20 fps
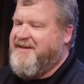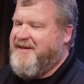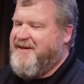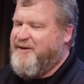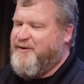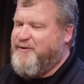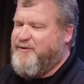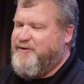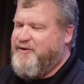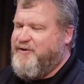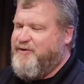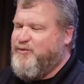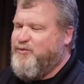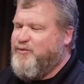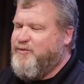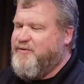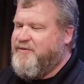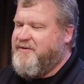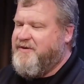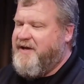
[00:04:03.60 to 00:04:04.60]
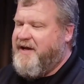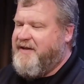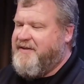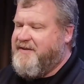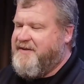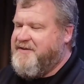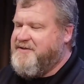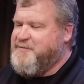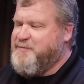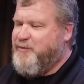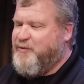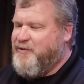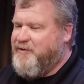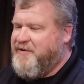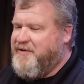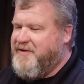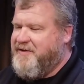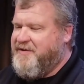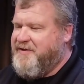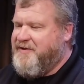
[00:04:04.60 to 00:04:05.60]
Now at this
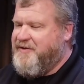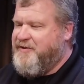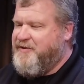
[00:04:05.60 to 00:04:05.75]
point,